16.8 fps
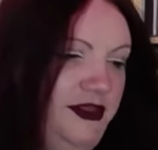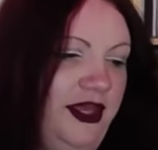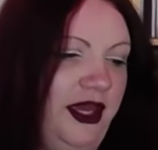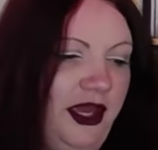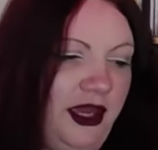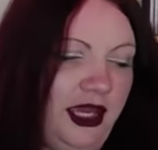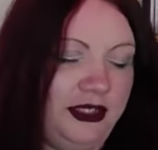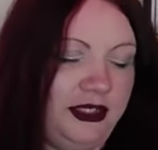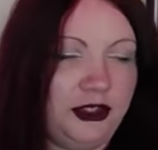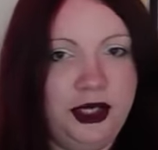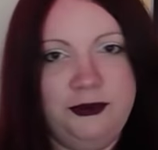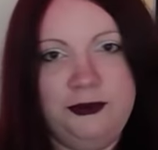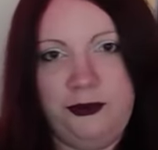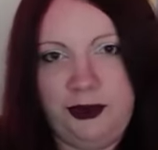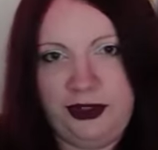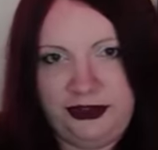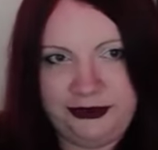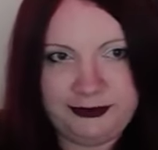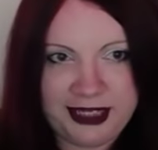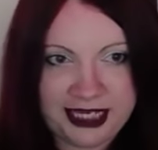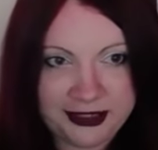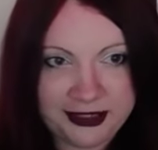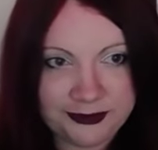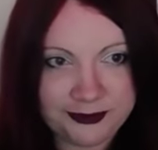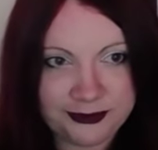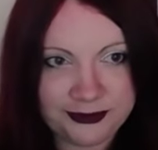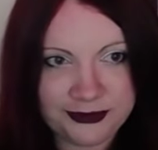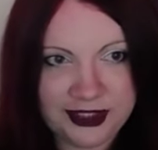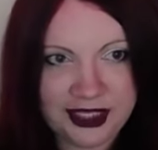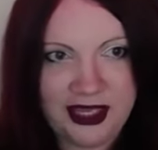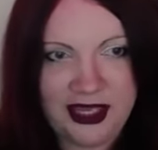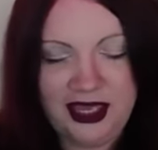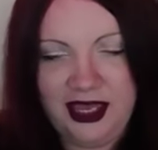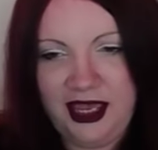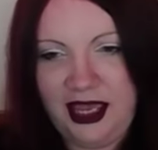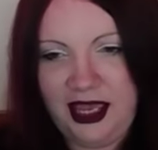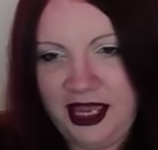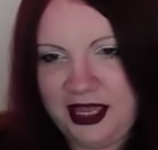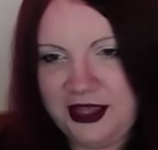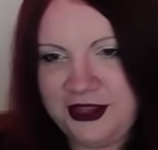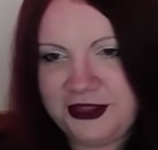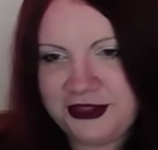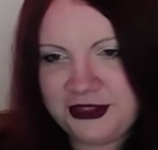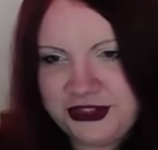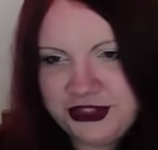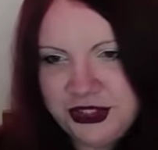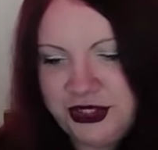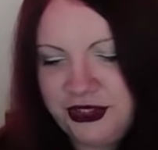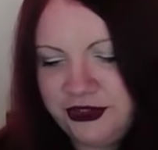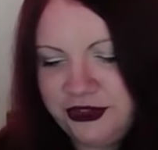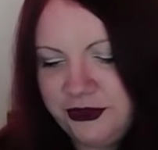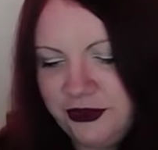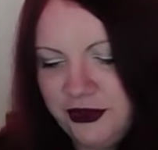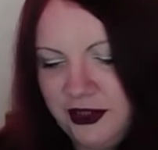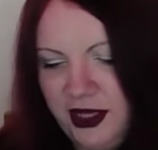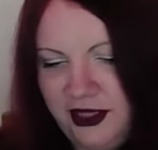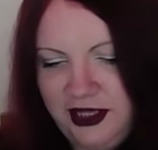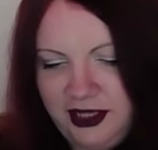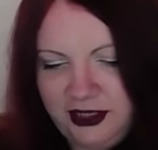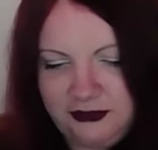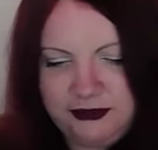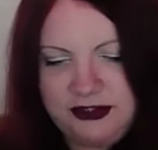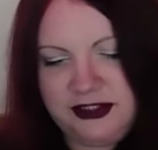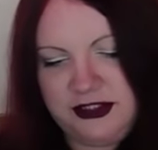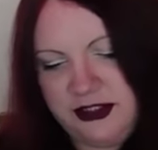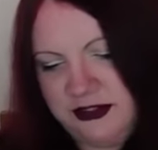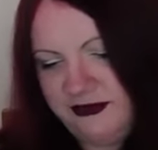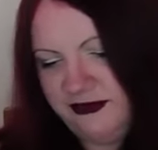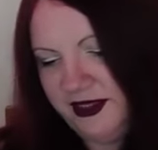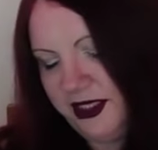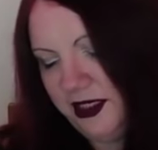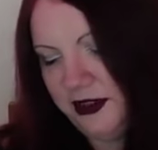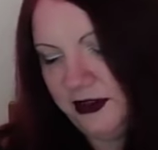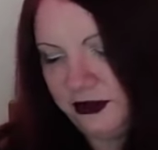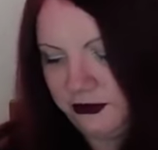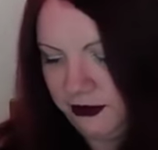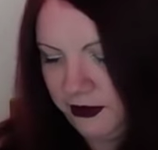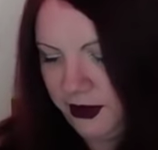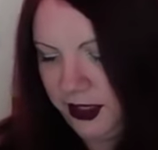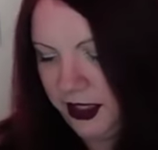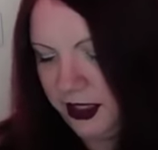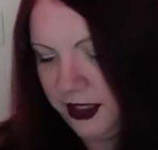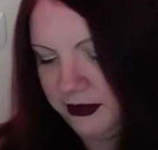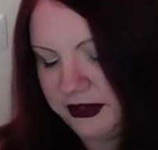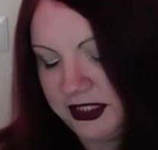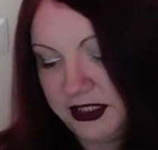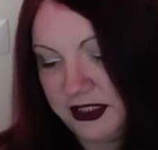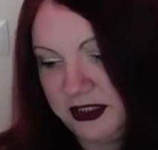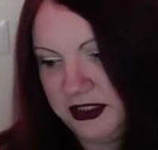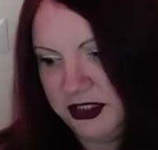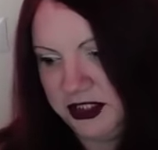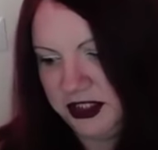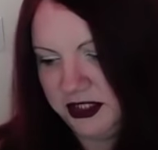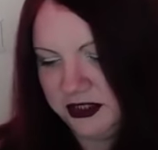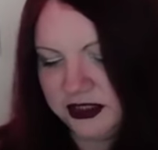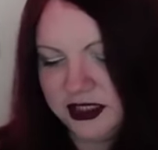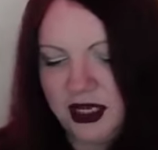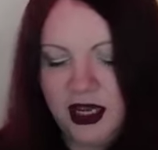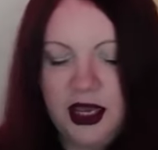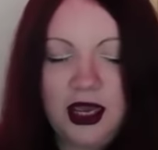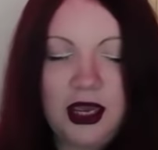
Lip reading: that had come with me, and the journal, I like was just flicking through it, and I was like, geez.